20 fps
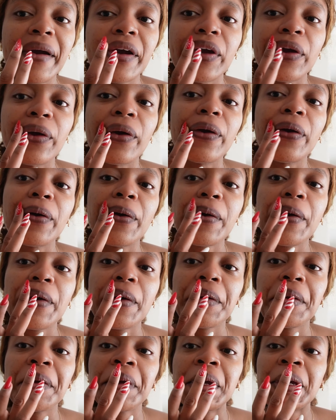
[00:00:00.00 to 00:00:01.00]
Girl,
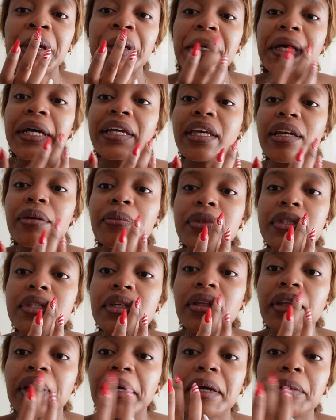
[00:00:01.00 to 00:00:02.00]
okay, I'm
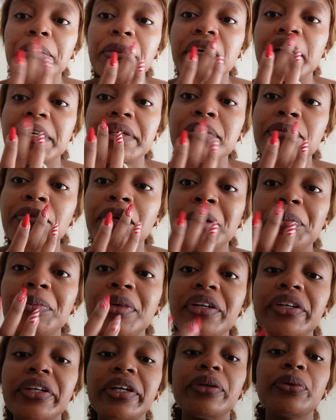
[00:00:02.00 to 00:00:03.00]
using the camera as my
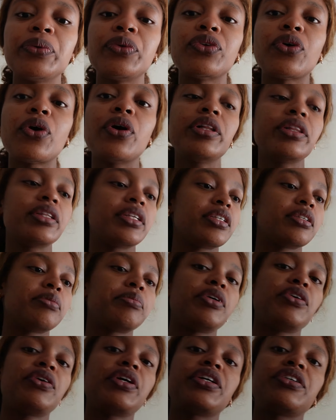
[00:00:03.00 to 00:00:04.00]
mirror. With all these
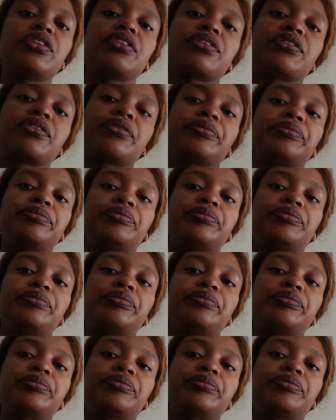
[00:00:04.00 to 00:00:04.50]
mirrors.